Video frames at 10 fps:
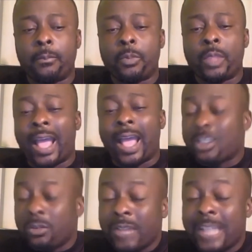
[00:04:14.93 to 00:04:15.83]
as
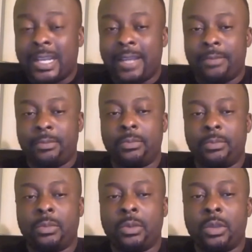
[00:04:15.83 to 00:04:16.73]
of that time,
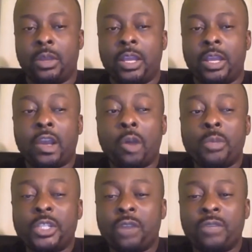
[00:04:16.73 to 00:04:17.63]
in the
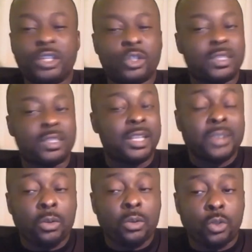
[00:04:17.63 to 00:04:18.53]
Committee of Nations, Nigeria
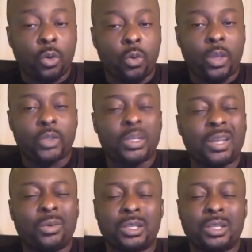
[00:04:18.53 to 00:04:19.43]
was nowhere. So there
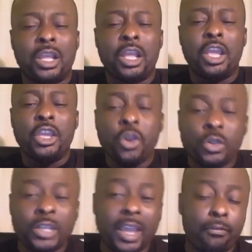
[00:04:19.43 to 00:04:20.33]
was a
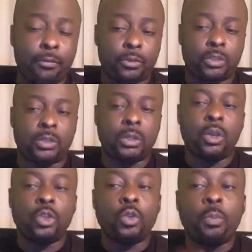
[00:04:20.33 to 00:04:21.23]
huge effort
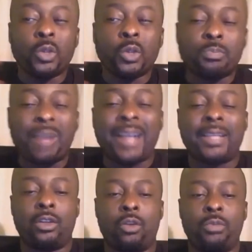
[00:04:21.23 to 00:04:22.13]
to put us back in the
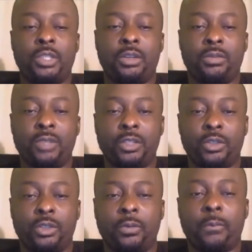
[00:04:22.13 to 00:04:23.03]
Committee of Nations.
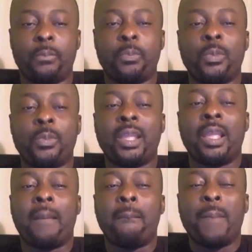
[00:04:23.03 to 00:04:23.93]

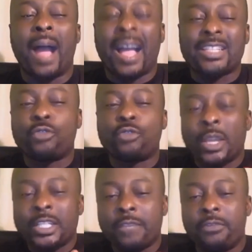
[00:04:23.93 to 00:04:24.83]
As of
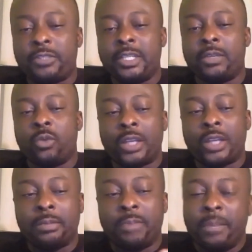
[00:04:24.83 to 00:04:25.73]
2015, when the
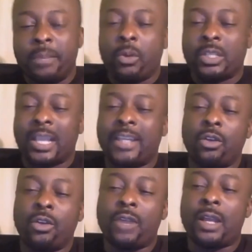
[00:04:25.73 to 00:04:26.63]
PDP was handing over